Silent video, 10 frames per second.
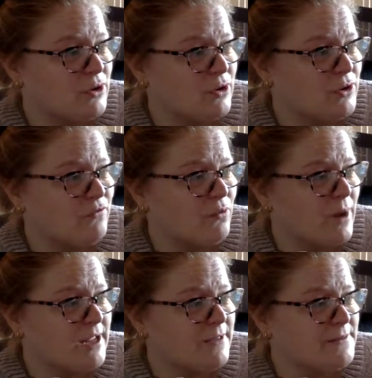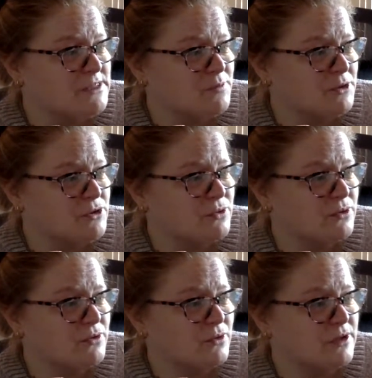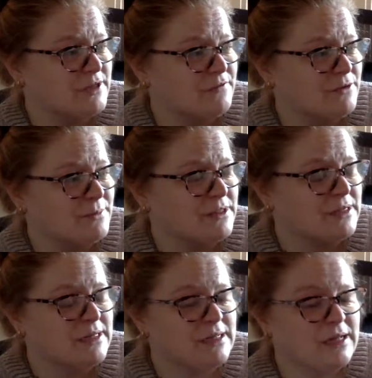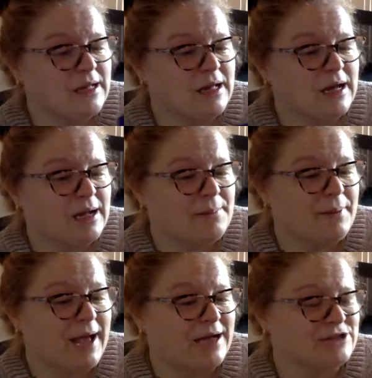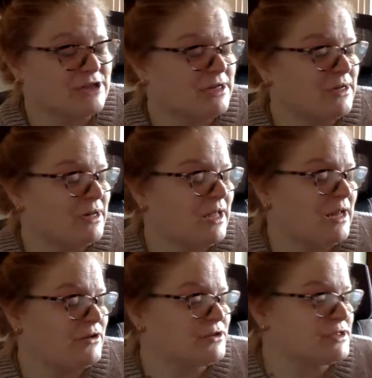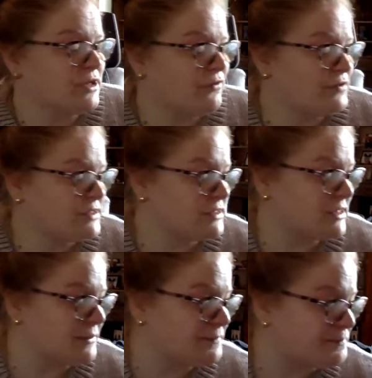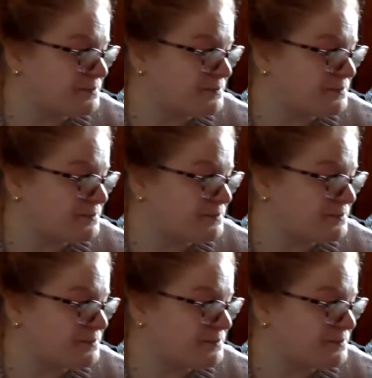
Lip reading: You've awakened the spiritual authority of humility, compassion, and your self-esteem.